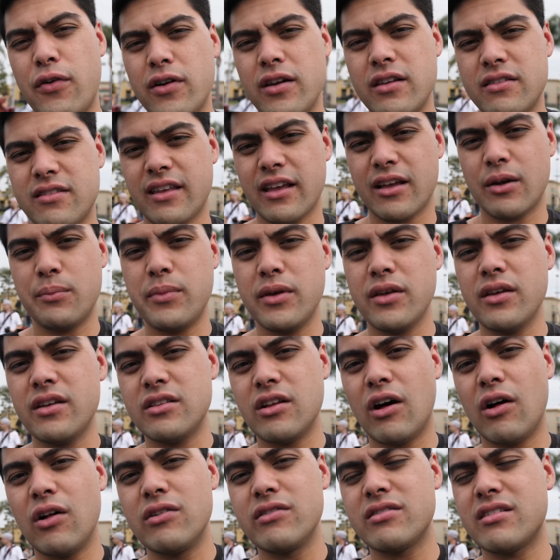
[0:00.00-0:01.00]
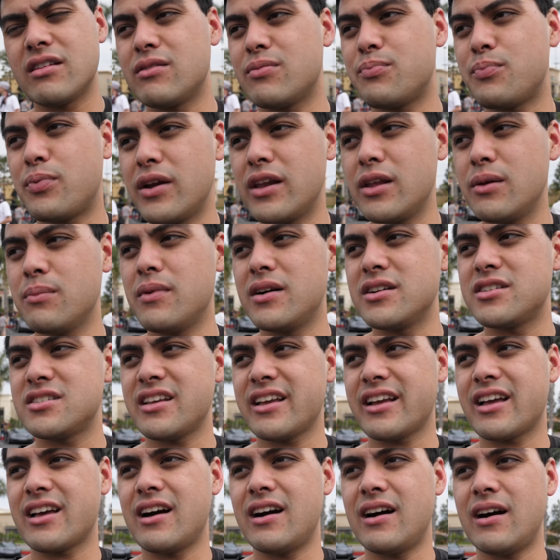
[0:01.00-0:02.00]
heard it's like a million dollars. it's pretty much
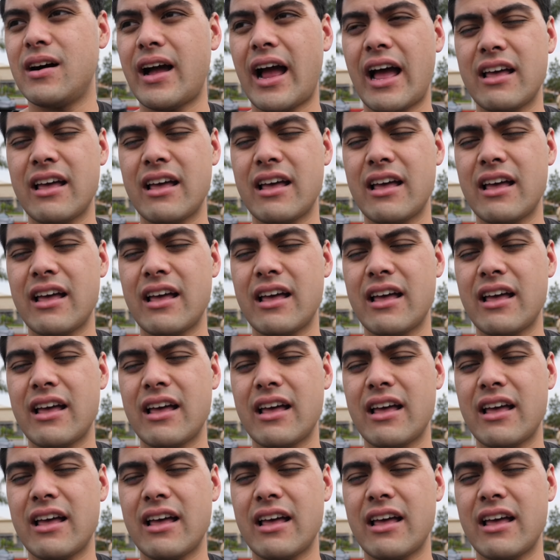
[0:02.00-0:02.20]
like uh,